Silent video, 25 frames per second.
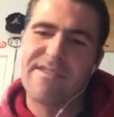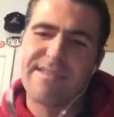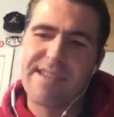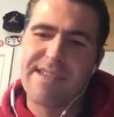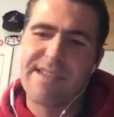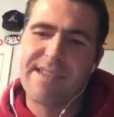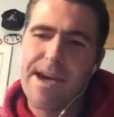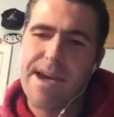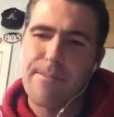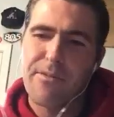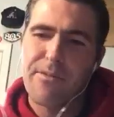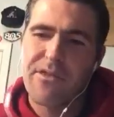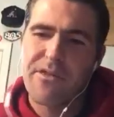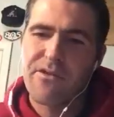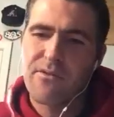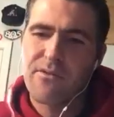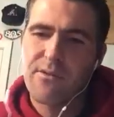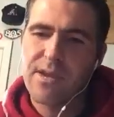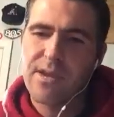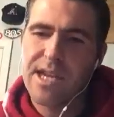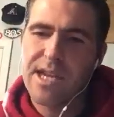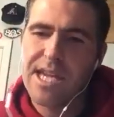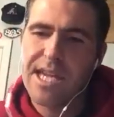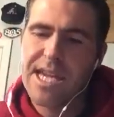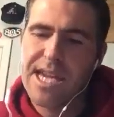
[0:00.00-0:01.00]
Top
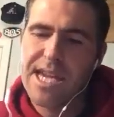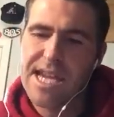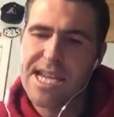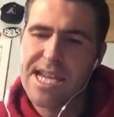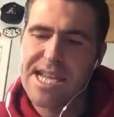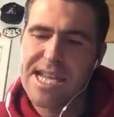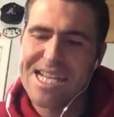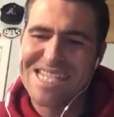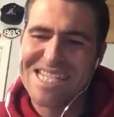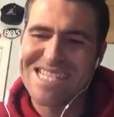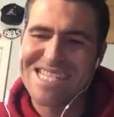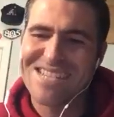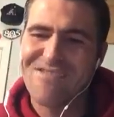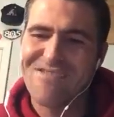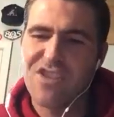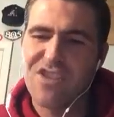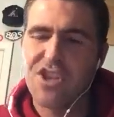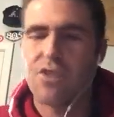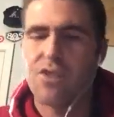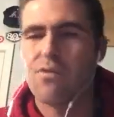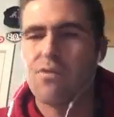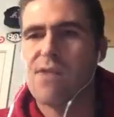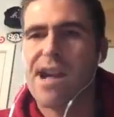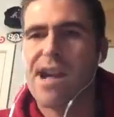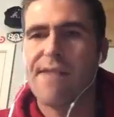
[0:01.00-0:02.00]
3
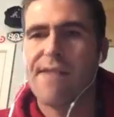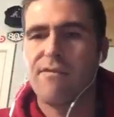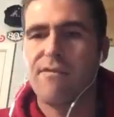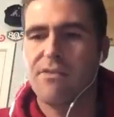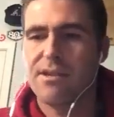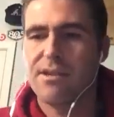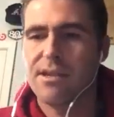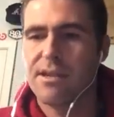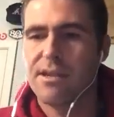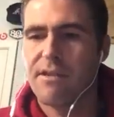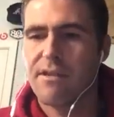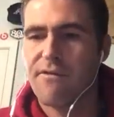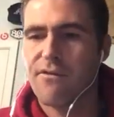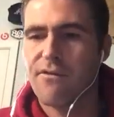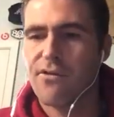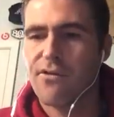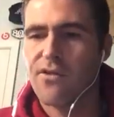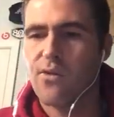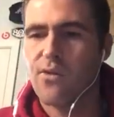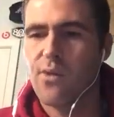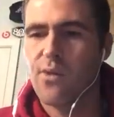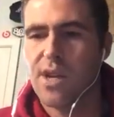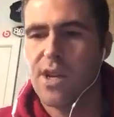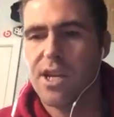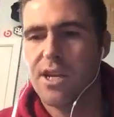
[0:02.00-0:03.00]
division rivals is our first
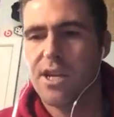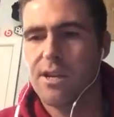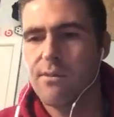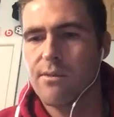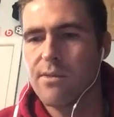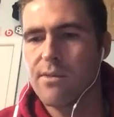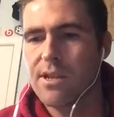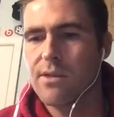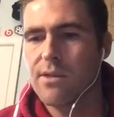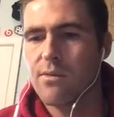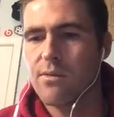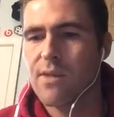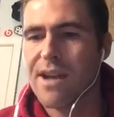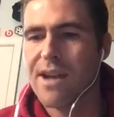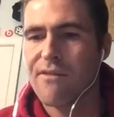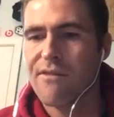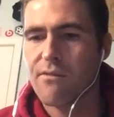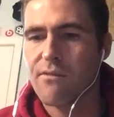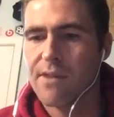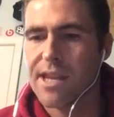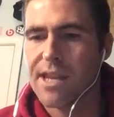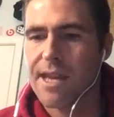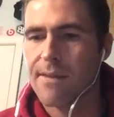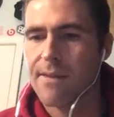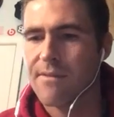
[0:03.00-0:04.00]
question. What are the
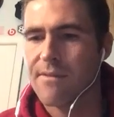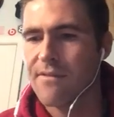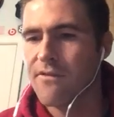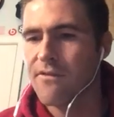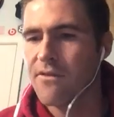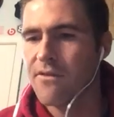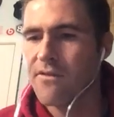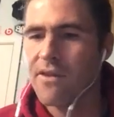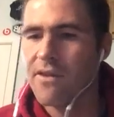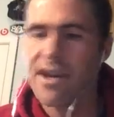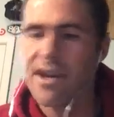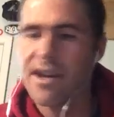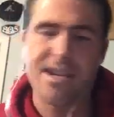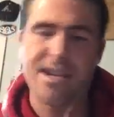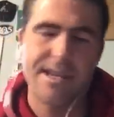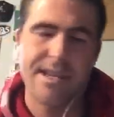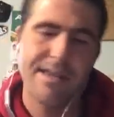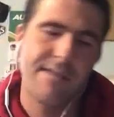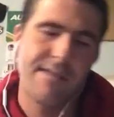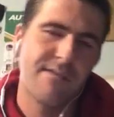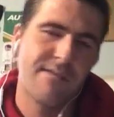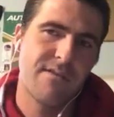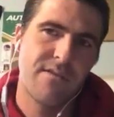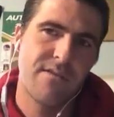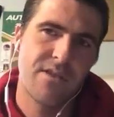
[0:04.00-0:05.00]
rivalry games? First of all, I just
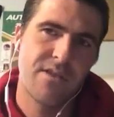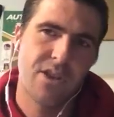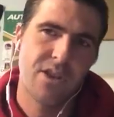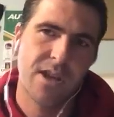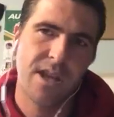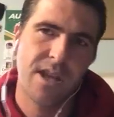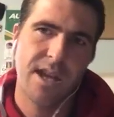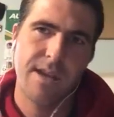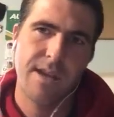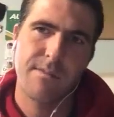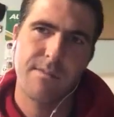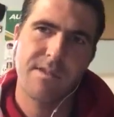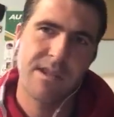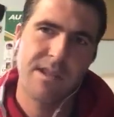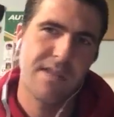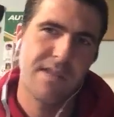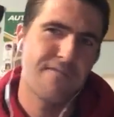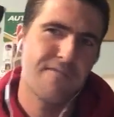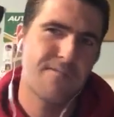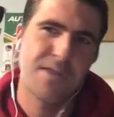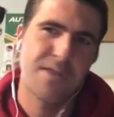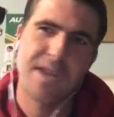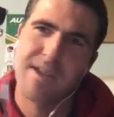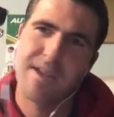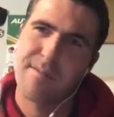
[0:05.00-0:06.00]
love division games. I love
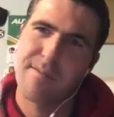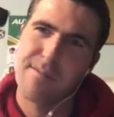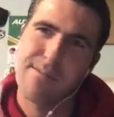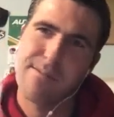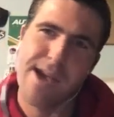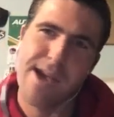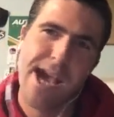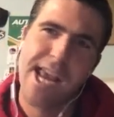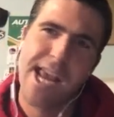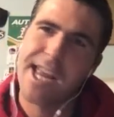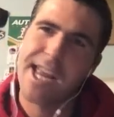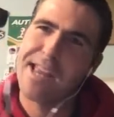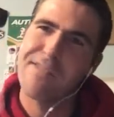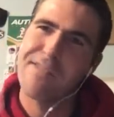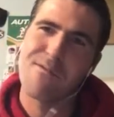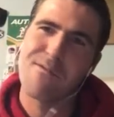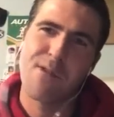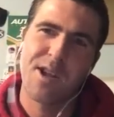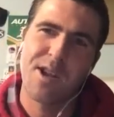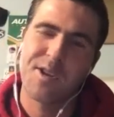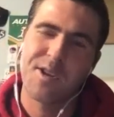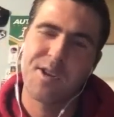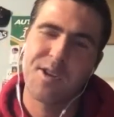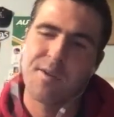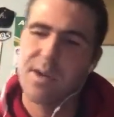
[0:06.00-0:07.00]
playing them in Madden. I love
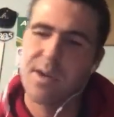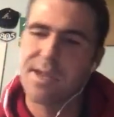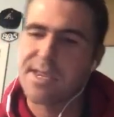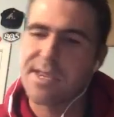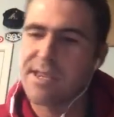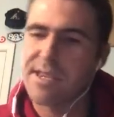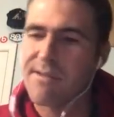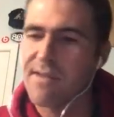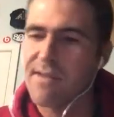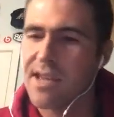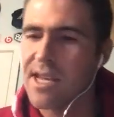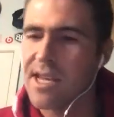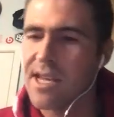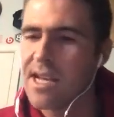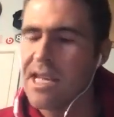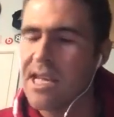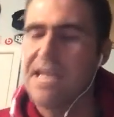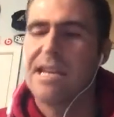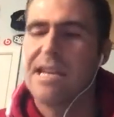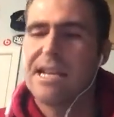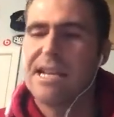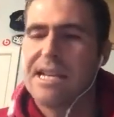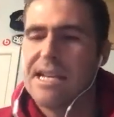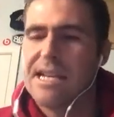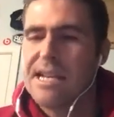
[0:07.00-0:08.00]
watching them on TV.
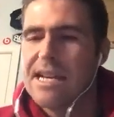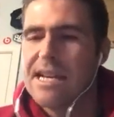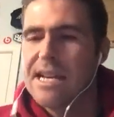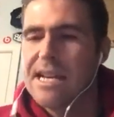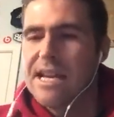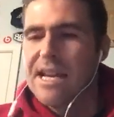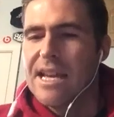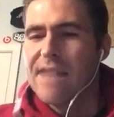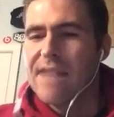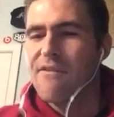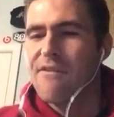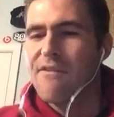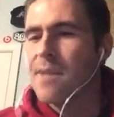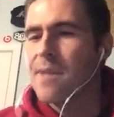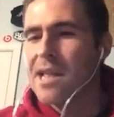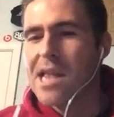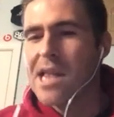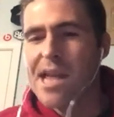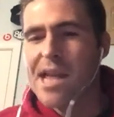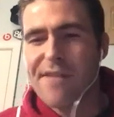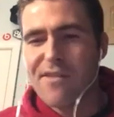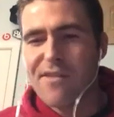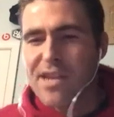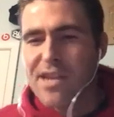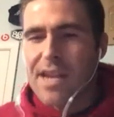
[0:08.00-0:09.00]
And for me, a
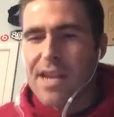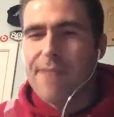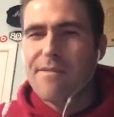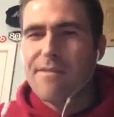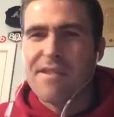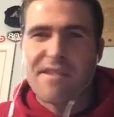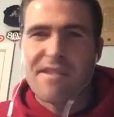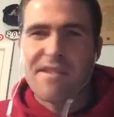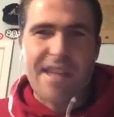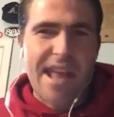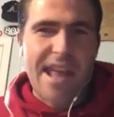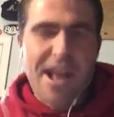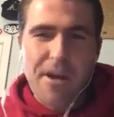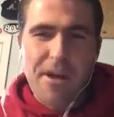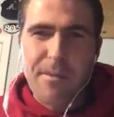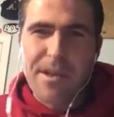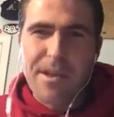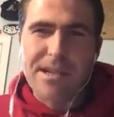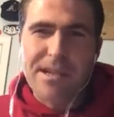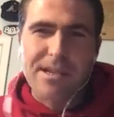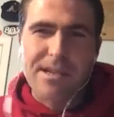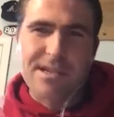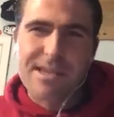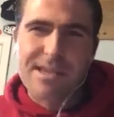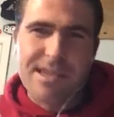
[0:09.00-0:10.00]
lot of the times it's the
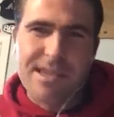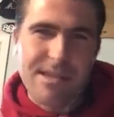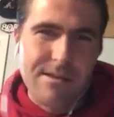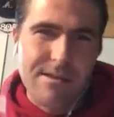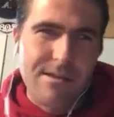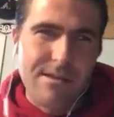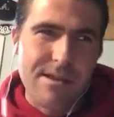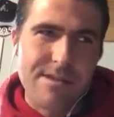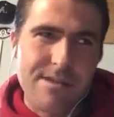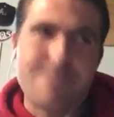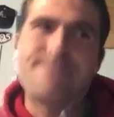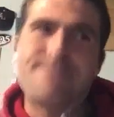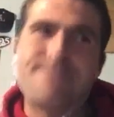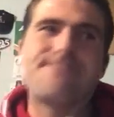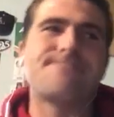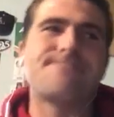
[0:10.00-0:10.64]
helmets, it's the,